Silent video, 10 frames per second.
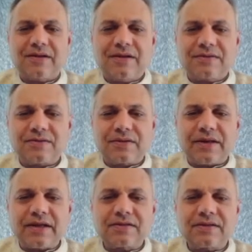So the
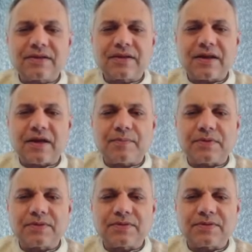next thing that
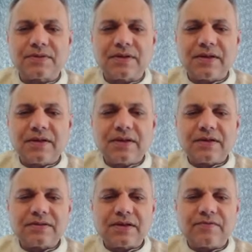happens
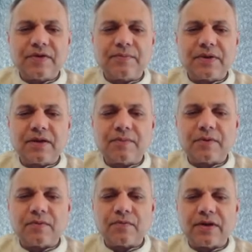is that we become
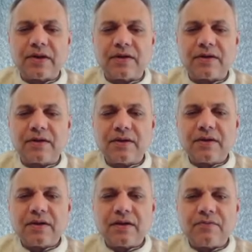aware
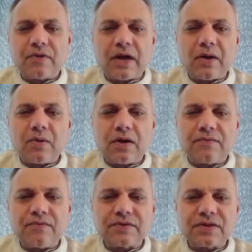of how our
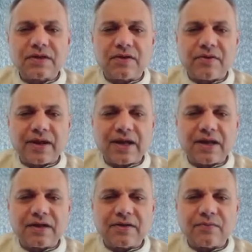physical
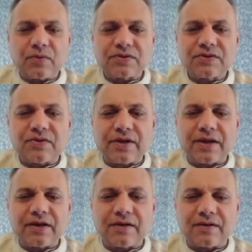reality was
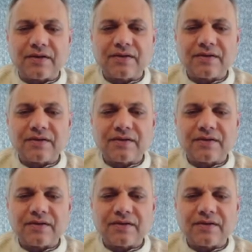created.